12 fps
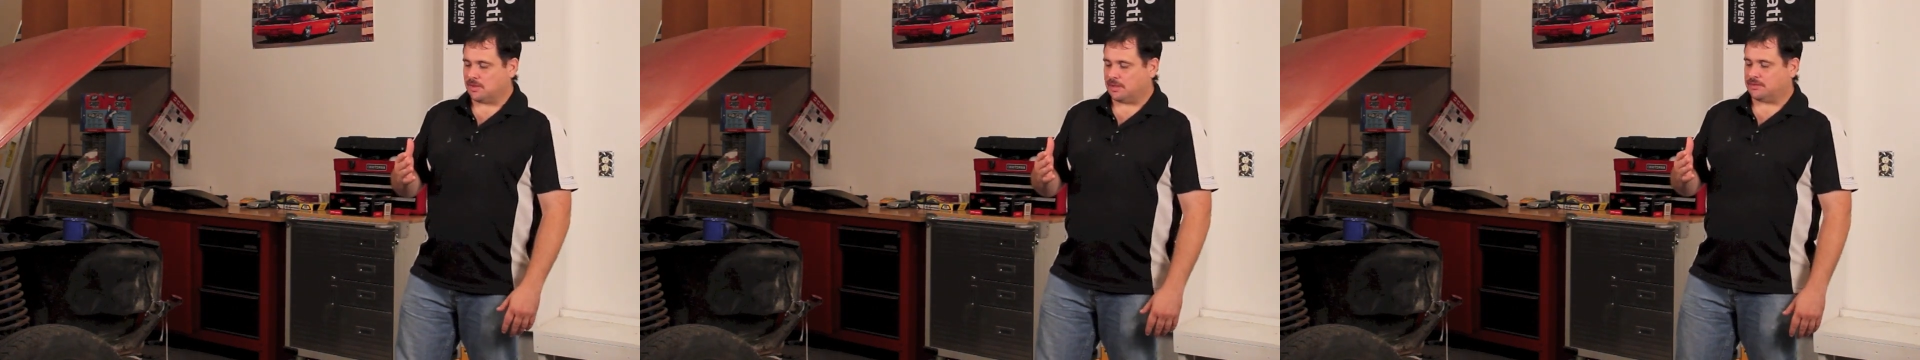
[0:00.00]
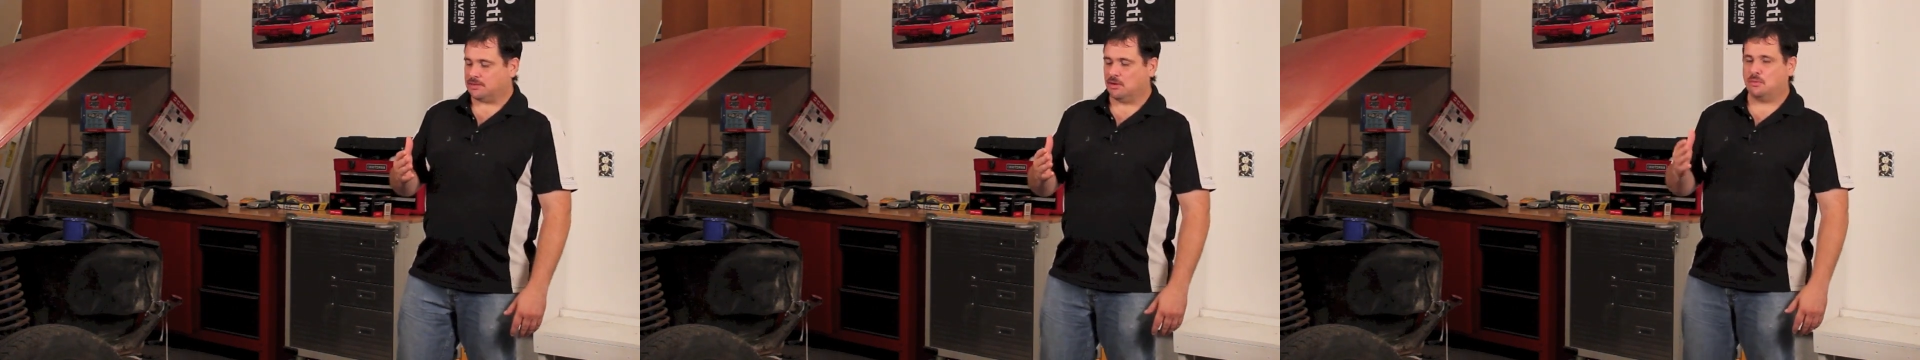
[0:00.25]

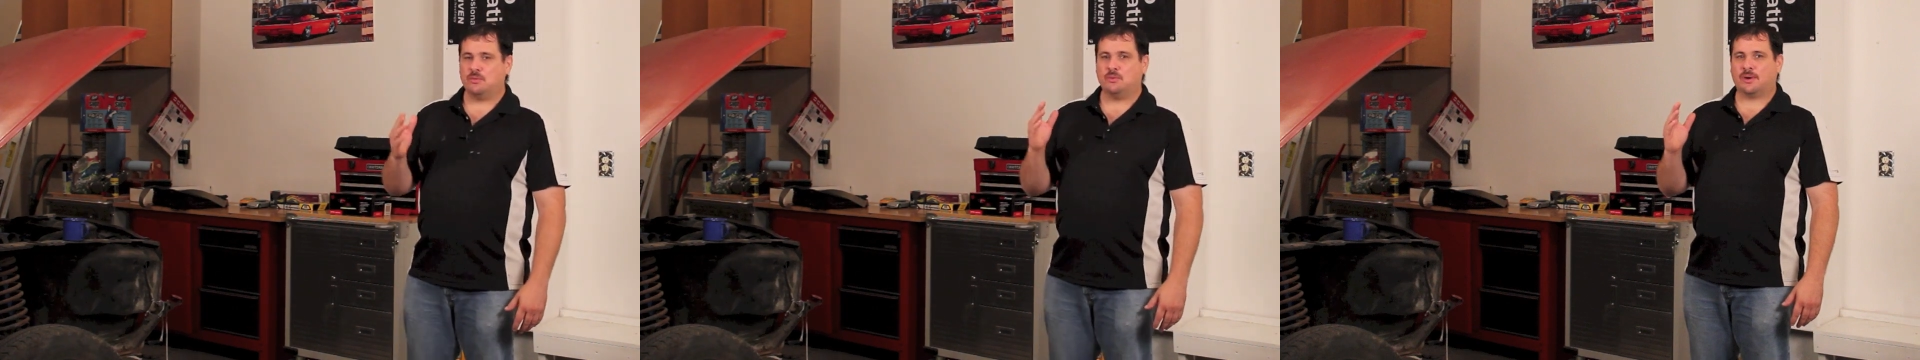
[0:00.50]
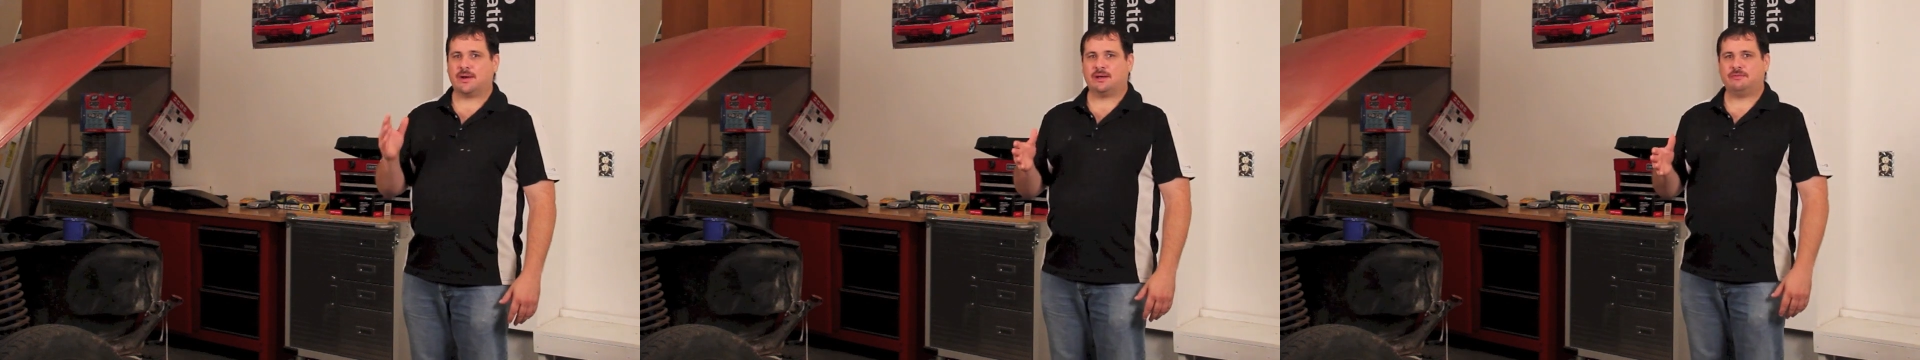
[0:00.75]
So
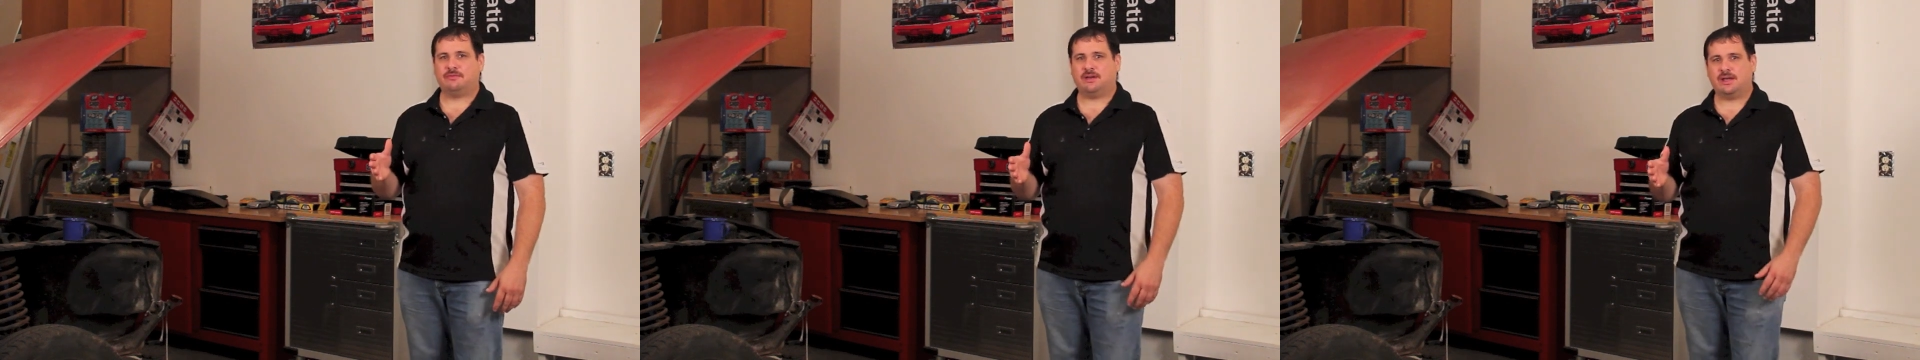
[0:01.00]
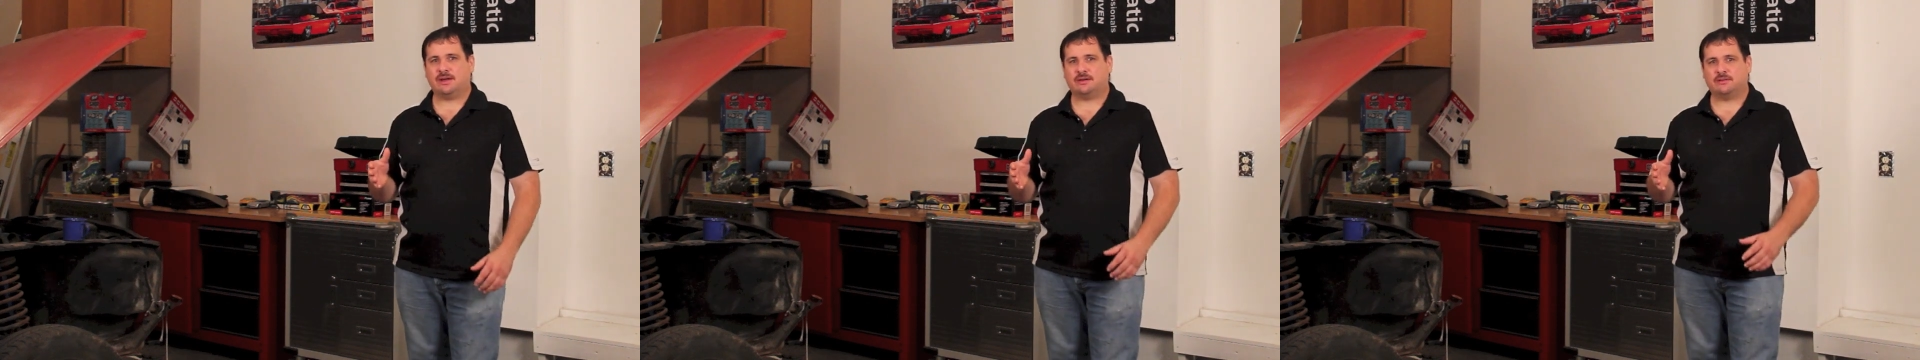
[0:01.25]
what I
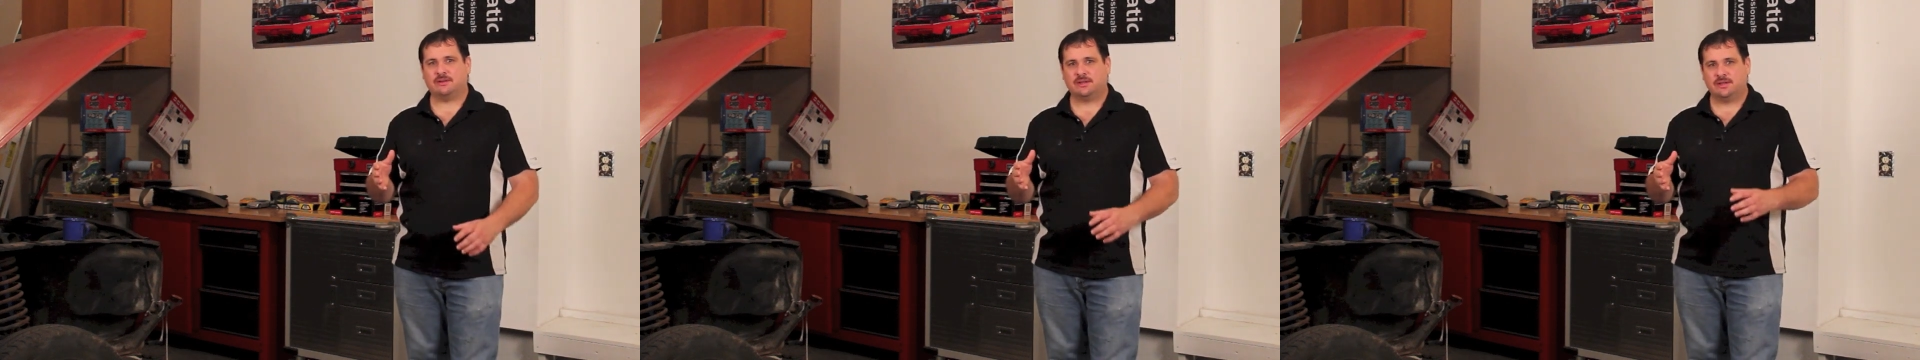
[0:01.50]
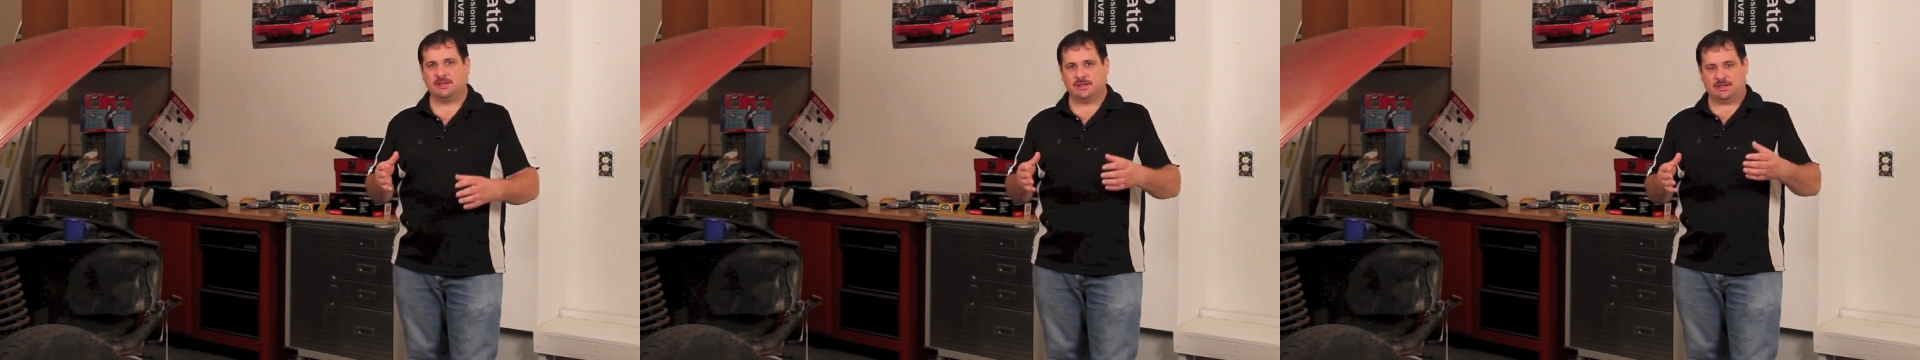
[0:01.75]
found
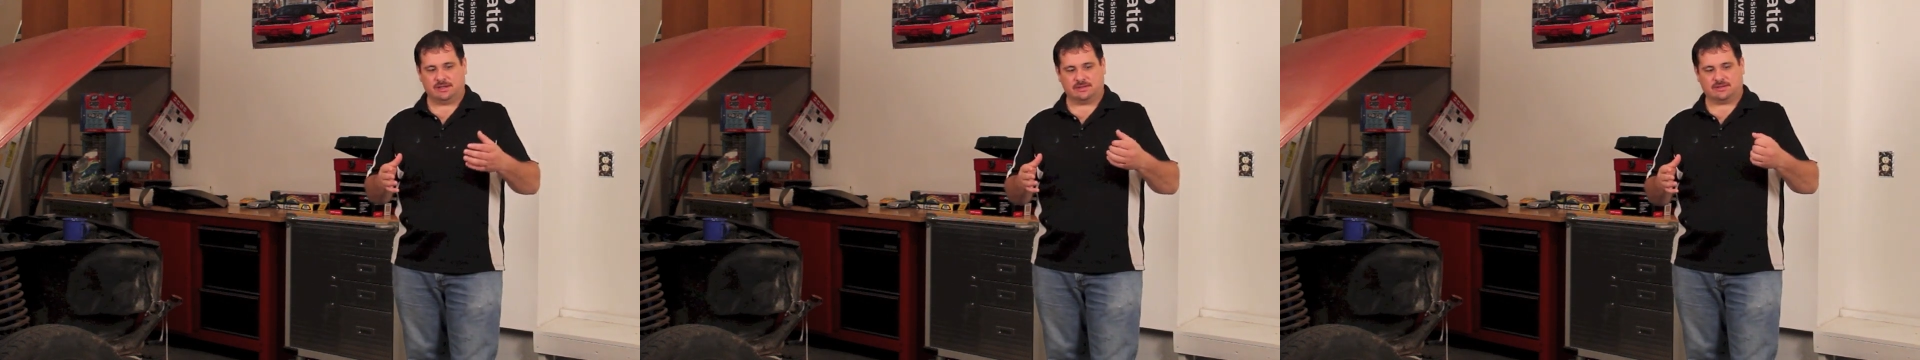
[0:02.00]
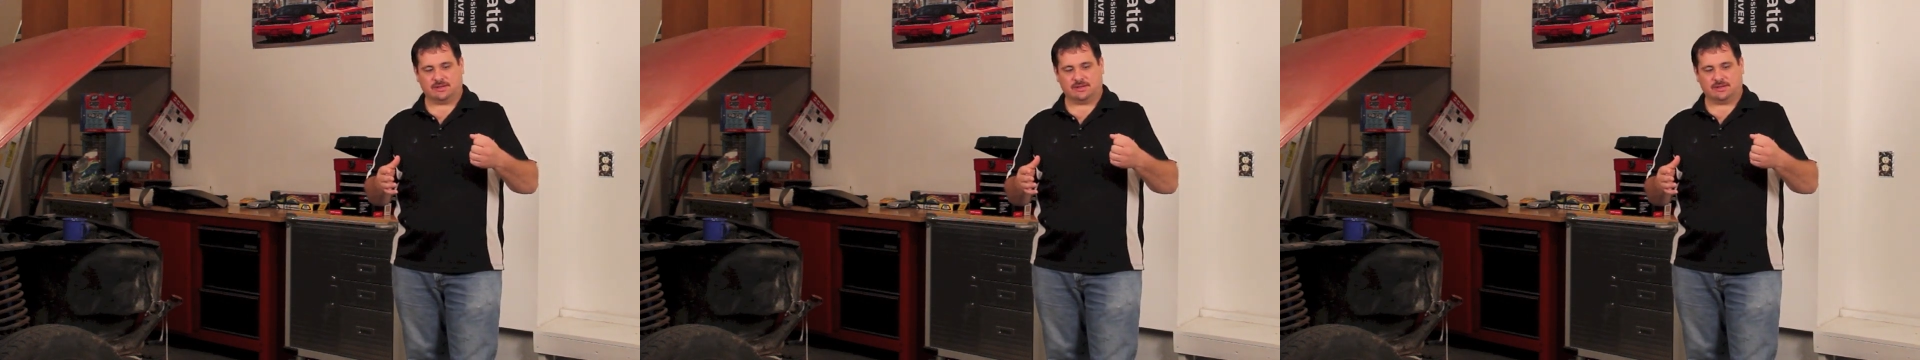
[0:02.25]
is